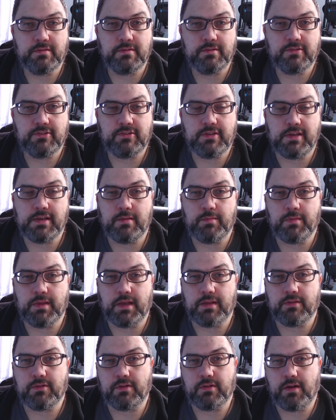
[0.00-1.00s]
scheme
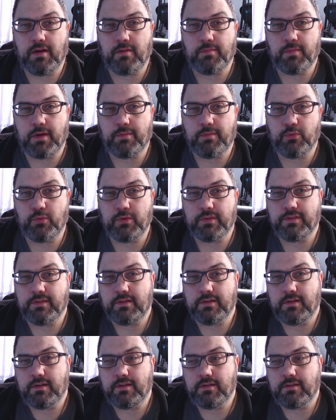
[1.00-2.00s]
that they're come up with,
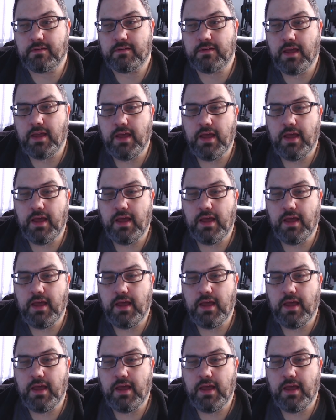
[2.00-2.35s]
and